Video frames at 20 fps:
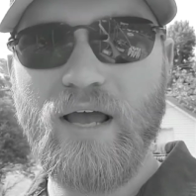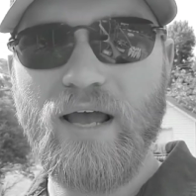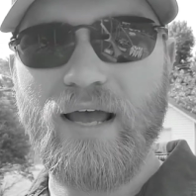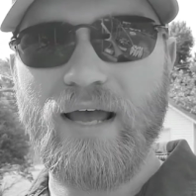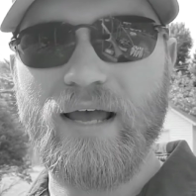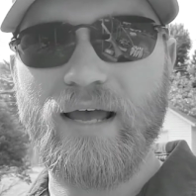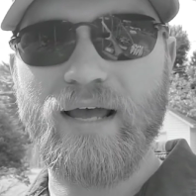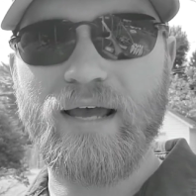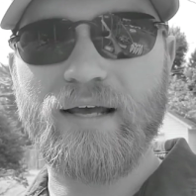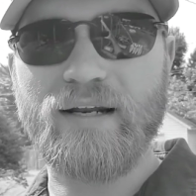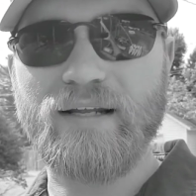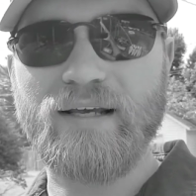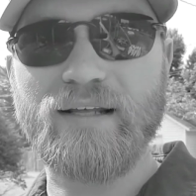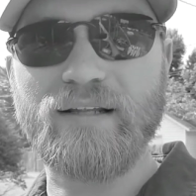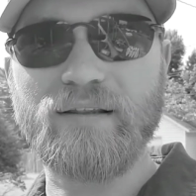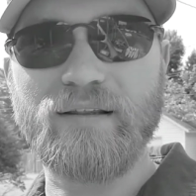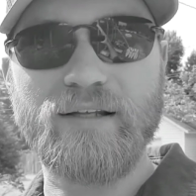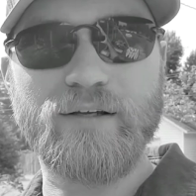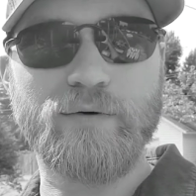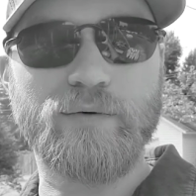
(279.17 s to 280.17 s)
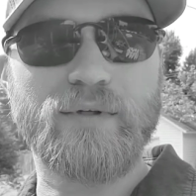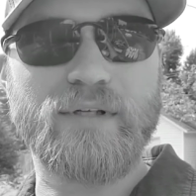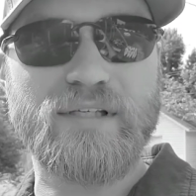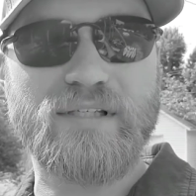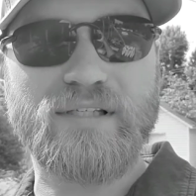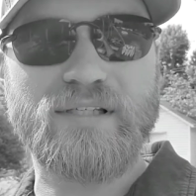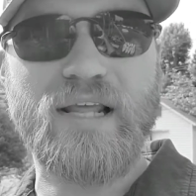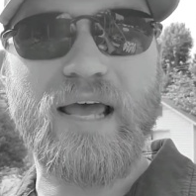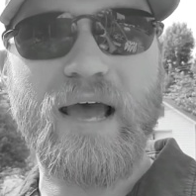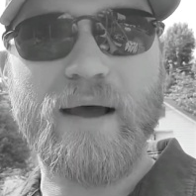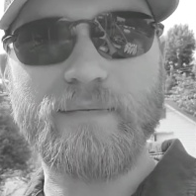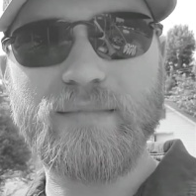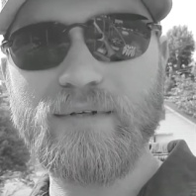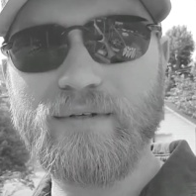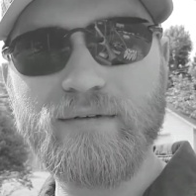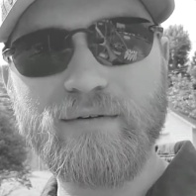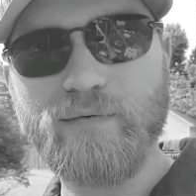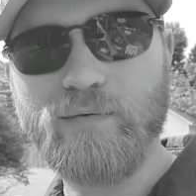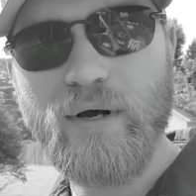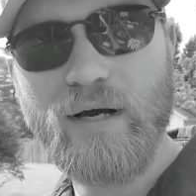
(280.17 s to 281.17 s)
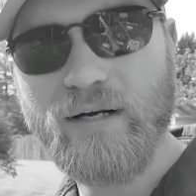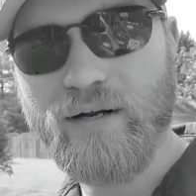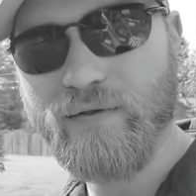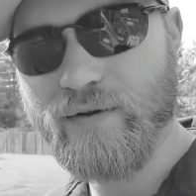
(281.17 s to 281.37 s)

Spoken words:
and it literally snapped right